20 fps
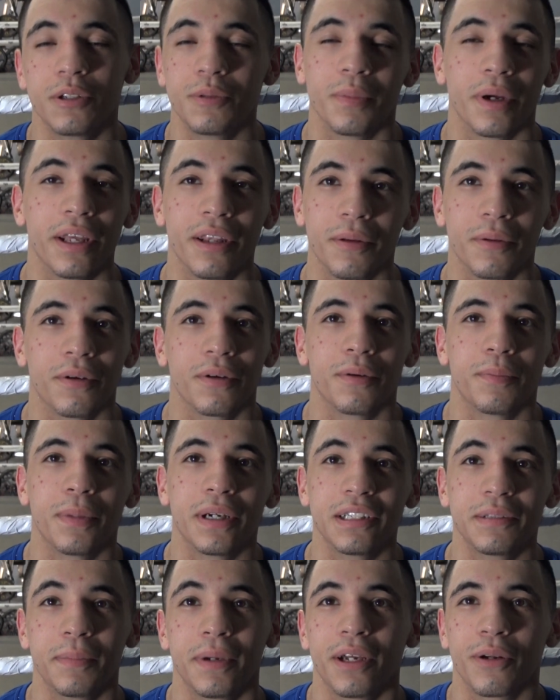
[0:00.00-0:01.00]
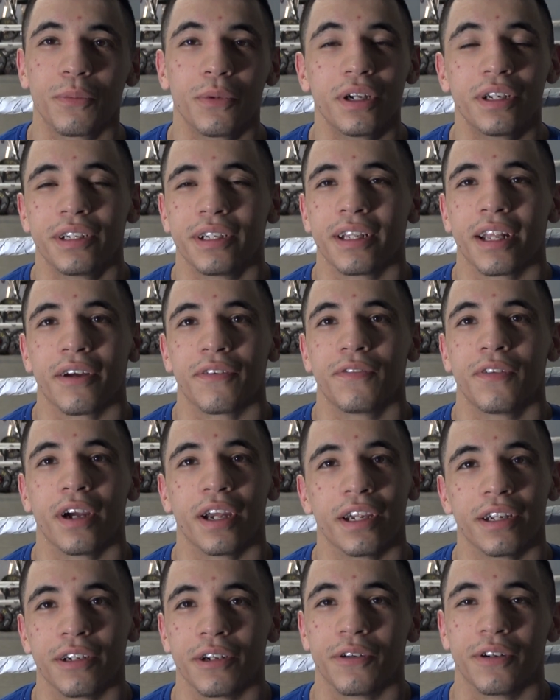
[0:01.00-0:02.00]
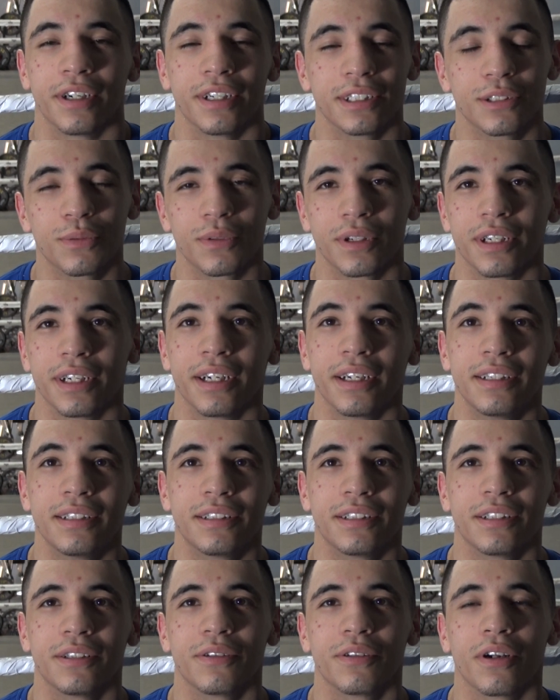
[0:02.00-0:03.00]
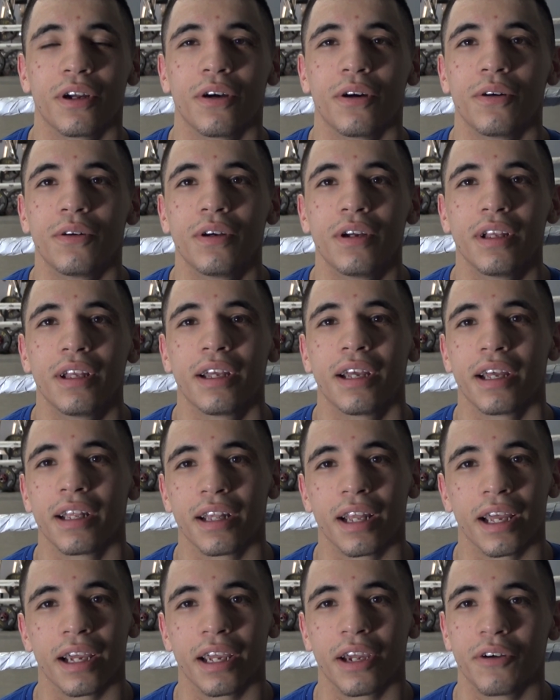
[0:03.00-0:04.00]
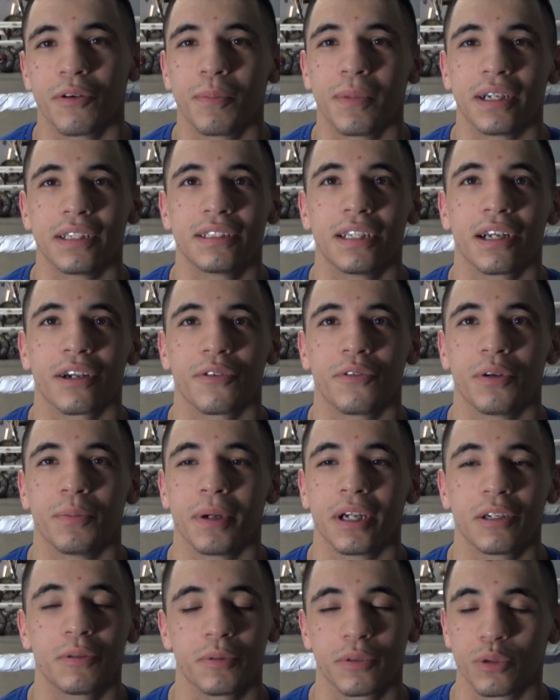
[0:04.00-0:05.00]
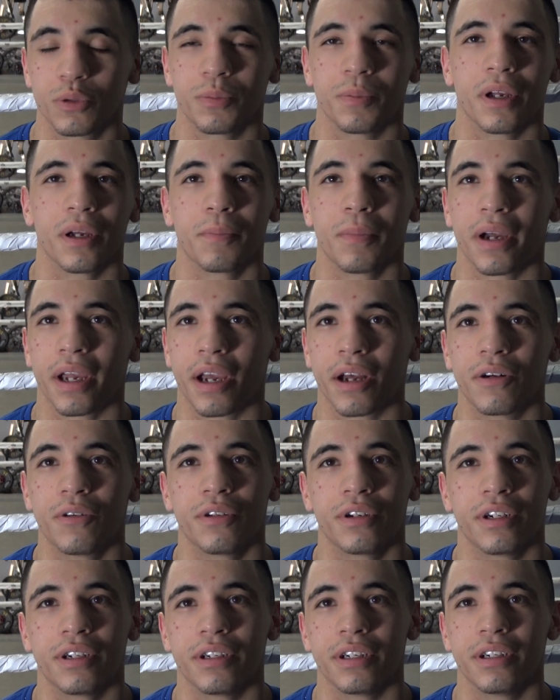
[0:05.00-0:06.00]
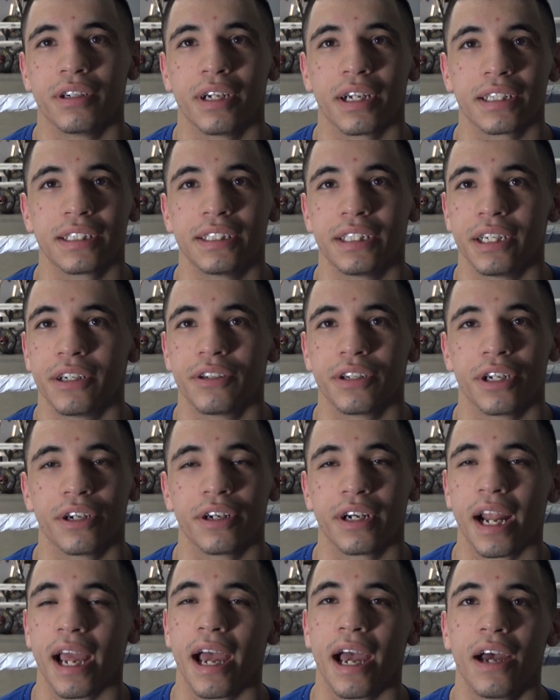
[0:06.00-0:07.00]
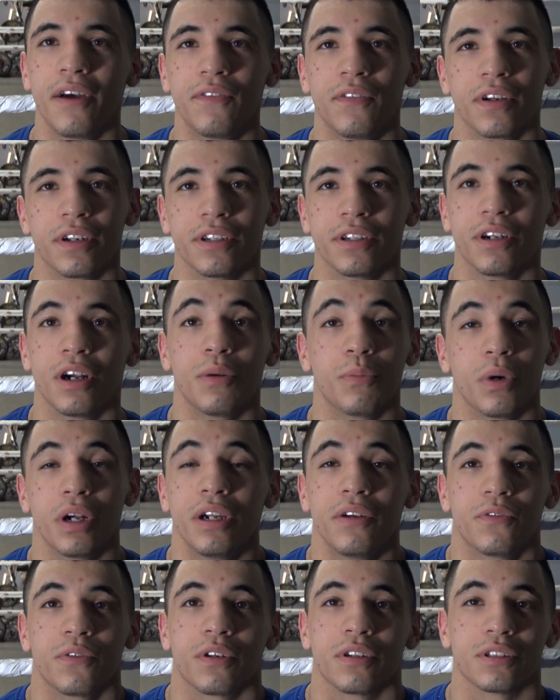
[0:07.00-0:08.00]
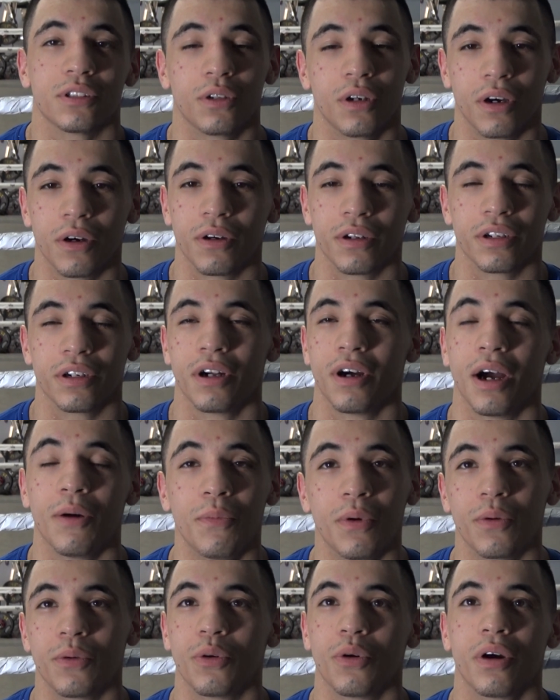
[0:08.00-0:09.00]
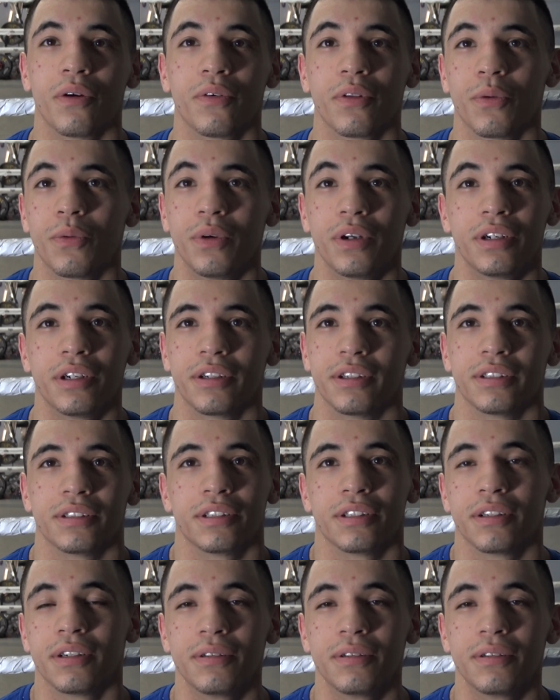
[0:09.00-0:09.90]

May the best man win in that fight. It is what it is, and like everybody's talking rematch between me and Payano, next year and a half, and I'm ready for it. So I want whoever the winner is,